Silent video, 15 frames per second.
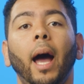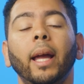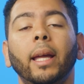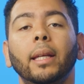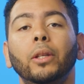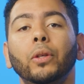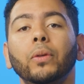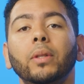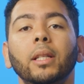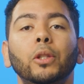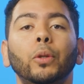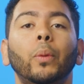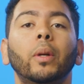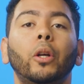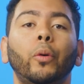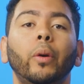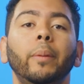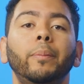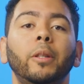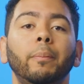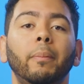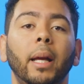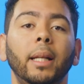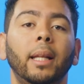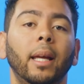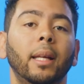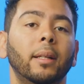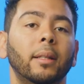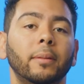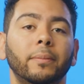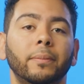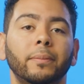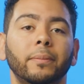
I can use it to encrypt my data.